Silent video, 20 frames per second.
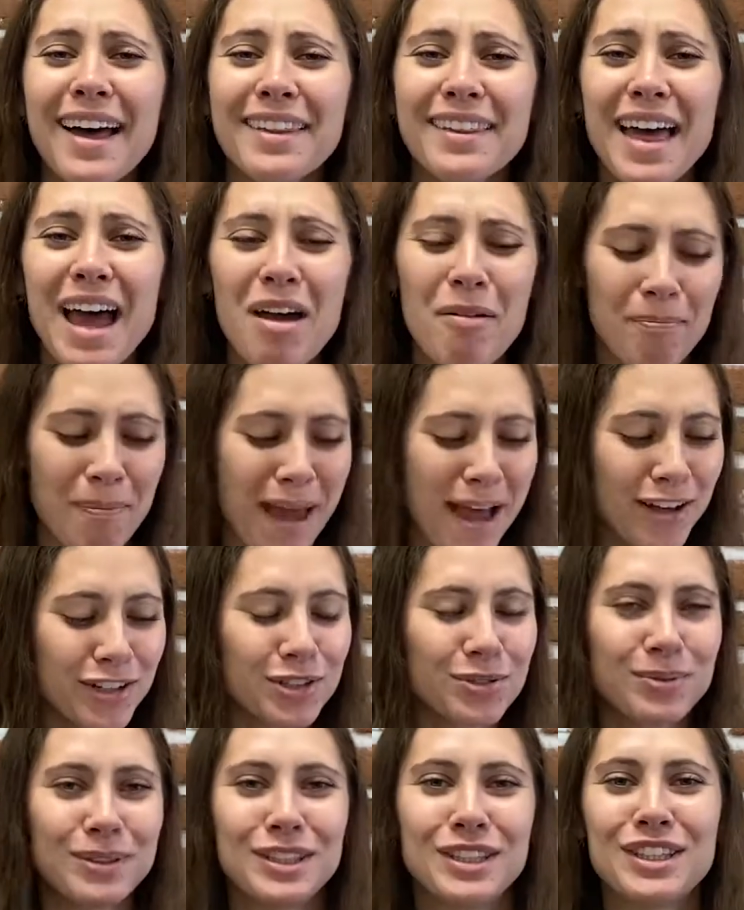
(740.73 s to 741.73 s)
That
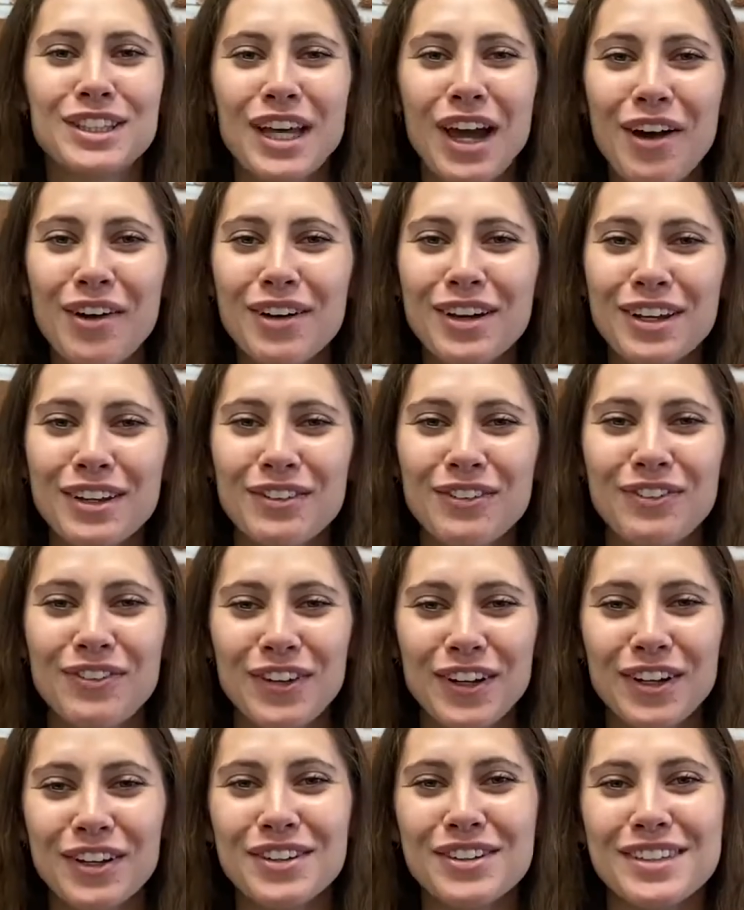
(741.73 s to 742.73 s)
mouse was so
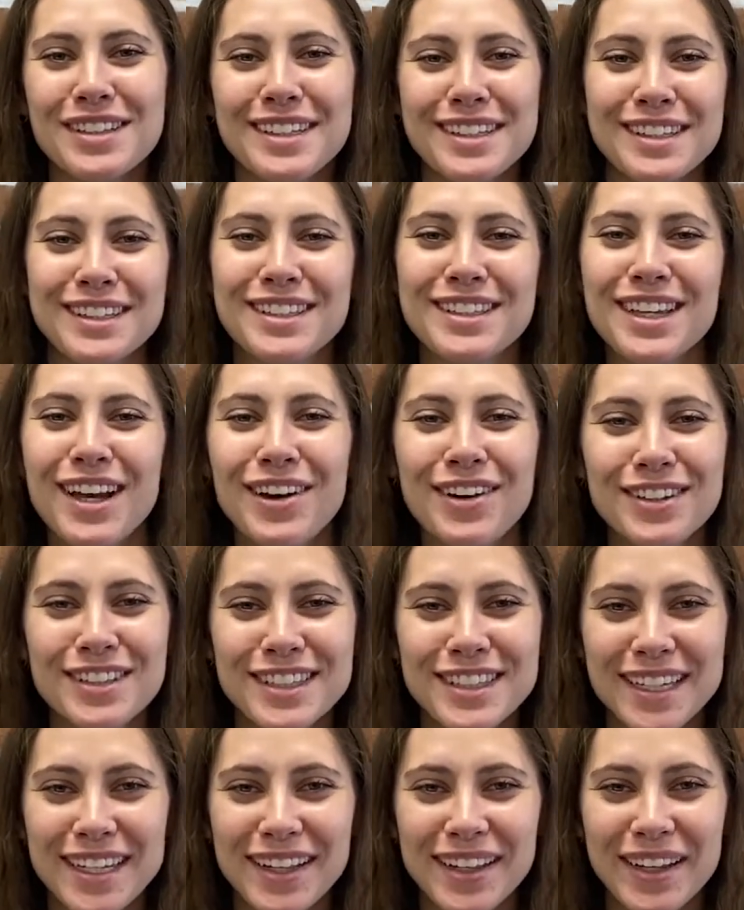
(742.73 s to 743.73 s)
confused and so
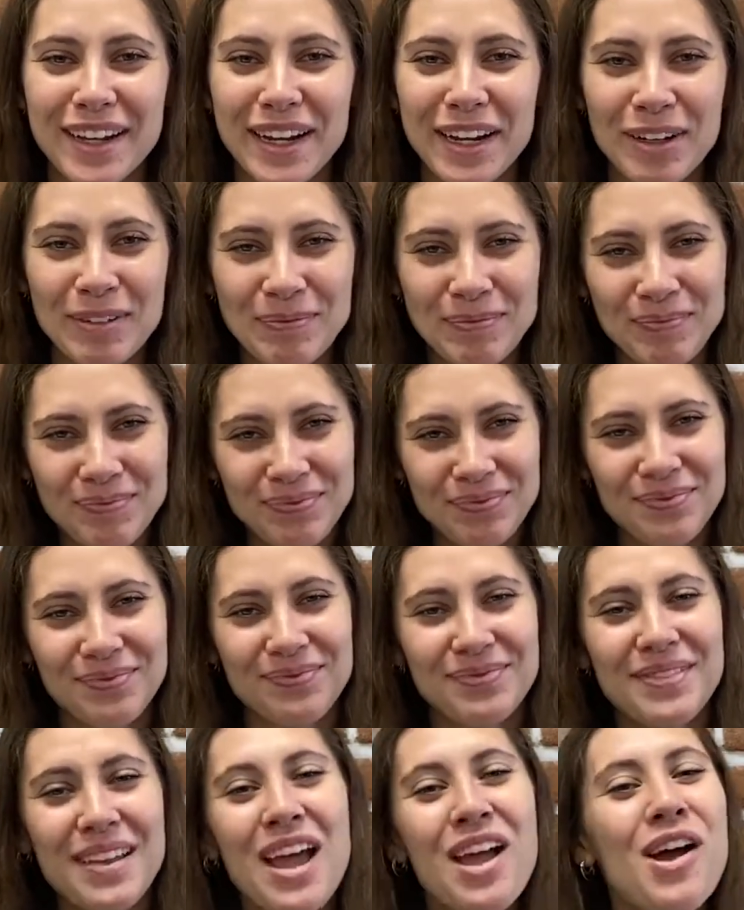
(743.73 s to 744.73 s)
silly.
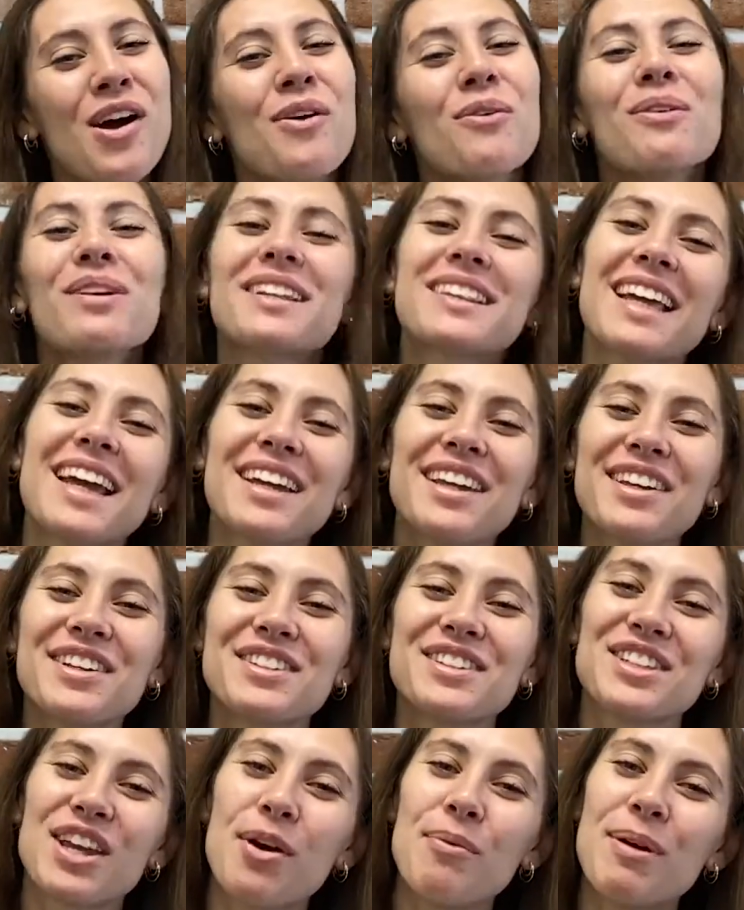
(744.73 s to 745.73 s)
Well, thank you
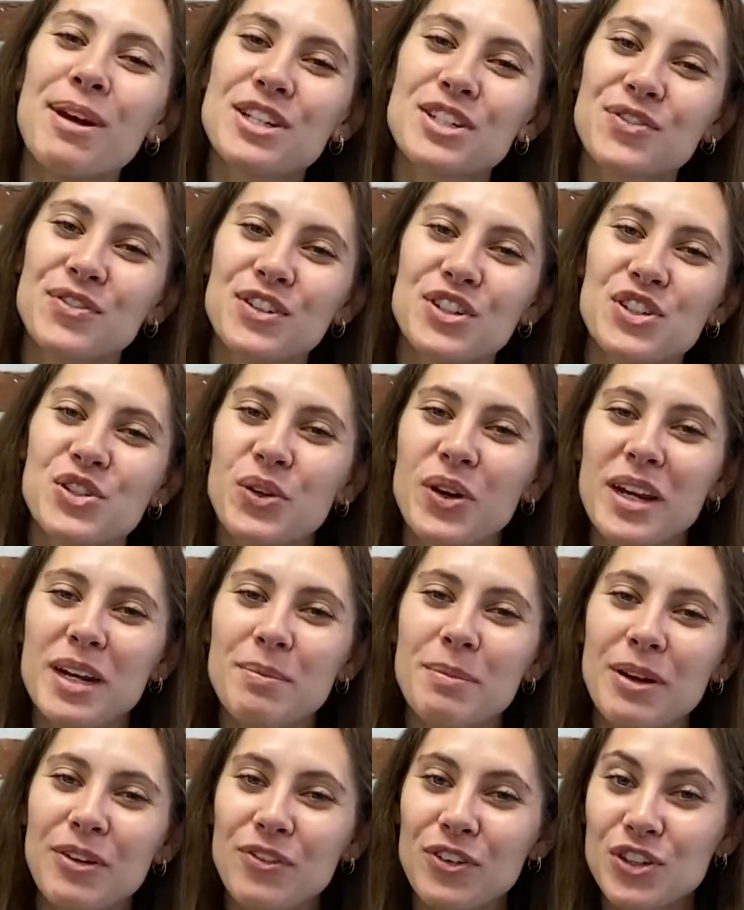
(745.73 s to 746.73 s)
so much for joining
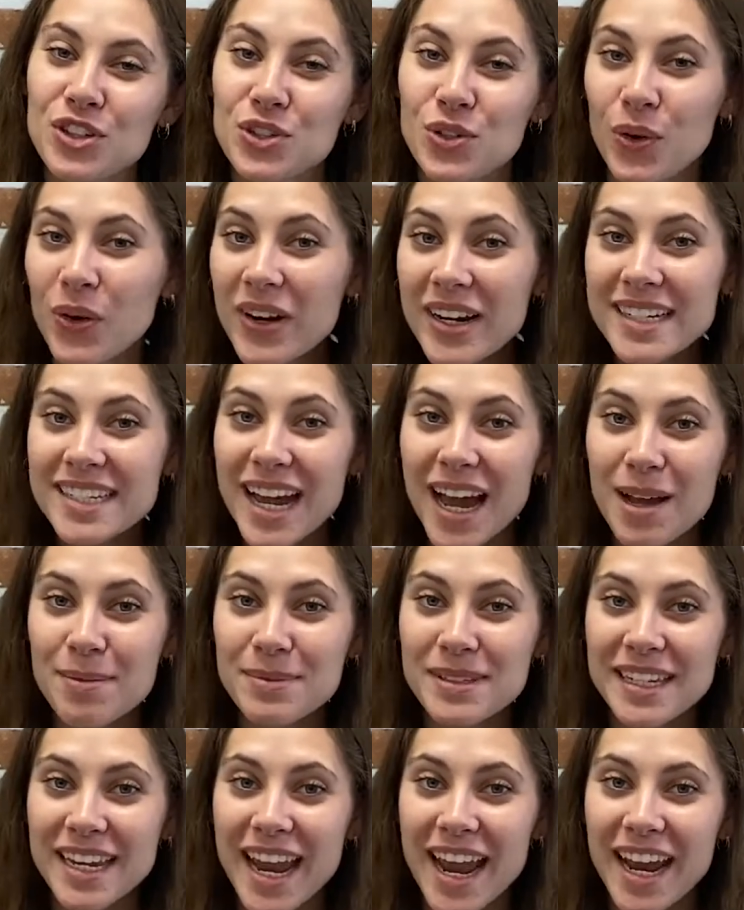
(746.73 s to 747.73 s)
me for story time
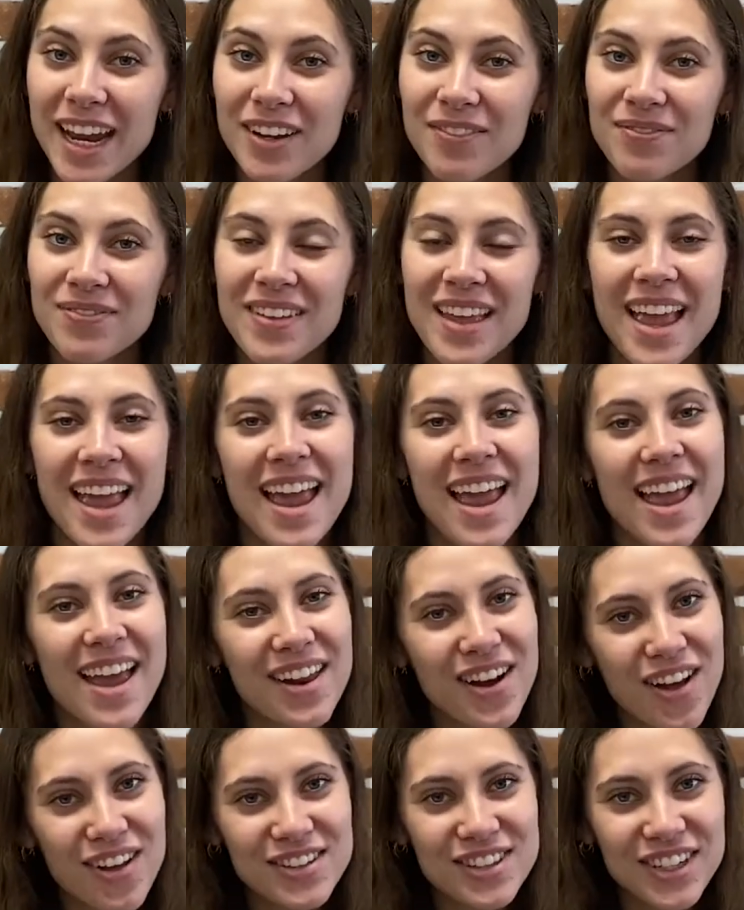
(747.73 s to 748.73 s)
today, and
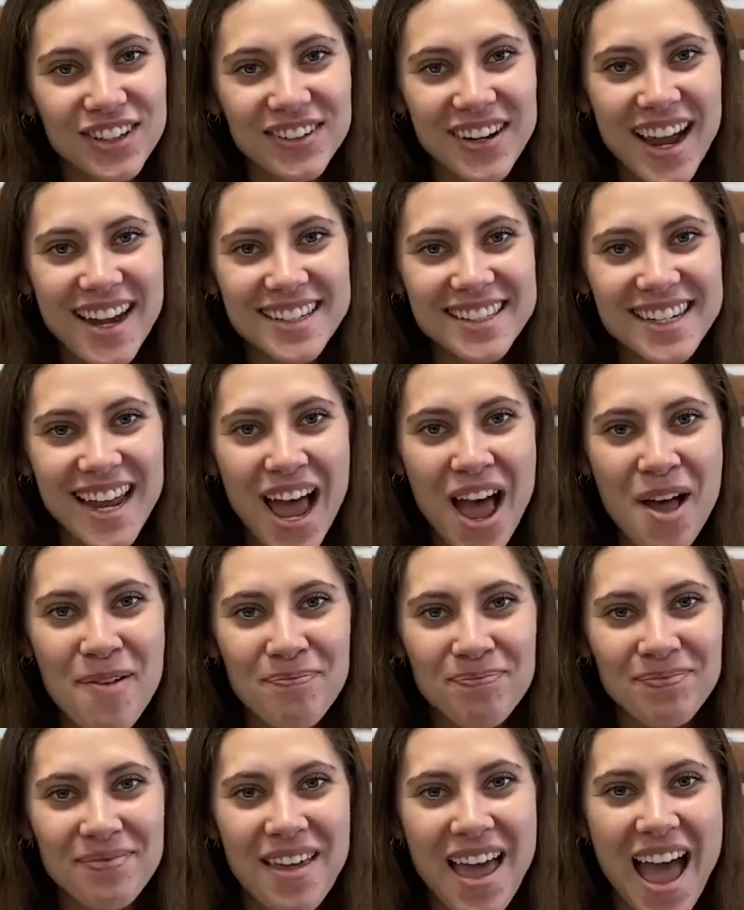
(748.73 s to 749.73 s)
I'll see you next time.
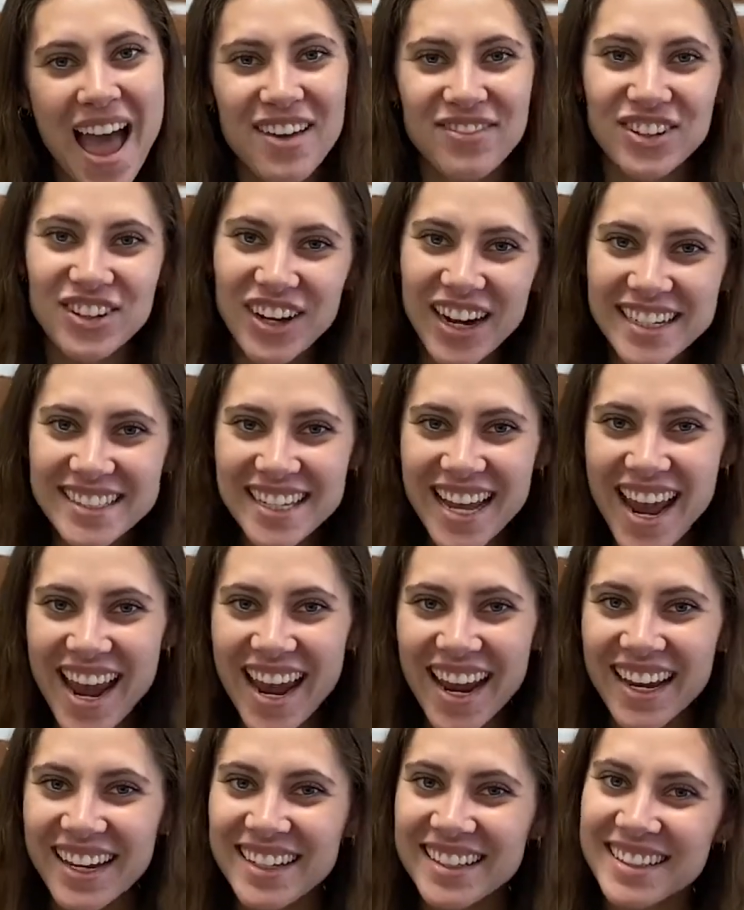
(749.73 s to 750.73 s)
Have a great
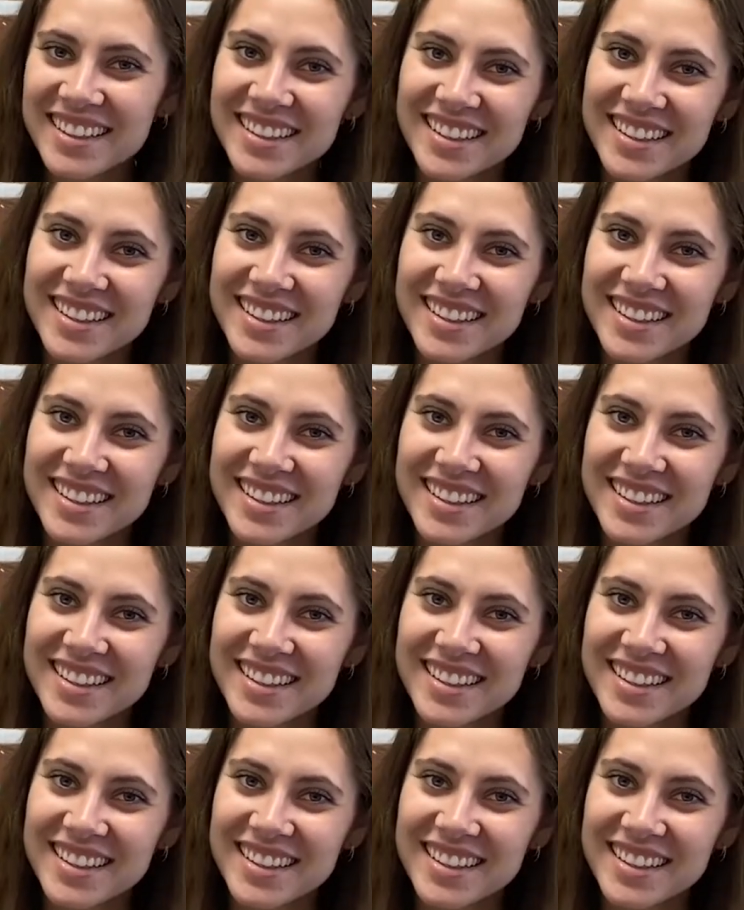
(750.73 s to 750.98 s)
day.